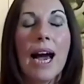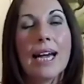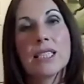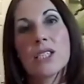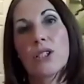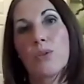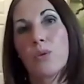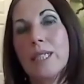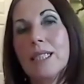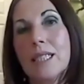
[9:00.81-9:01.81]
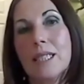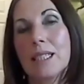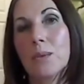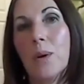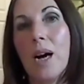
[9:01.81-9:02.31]
And the reason
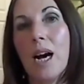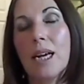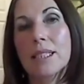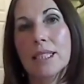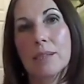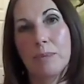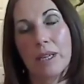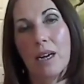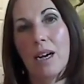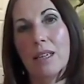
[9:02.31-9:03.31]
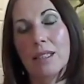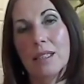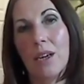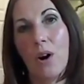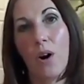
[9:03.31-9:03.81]
this works is because
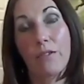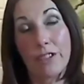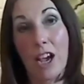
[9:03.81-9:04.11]
of the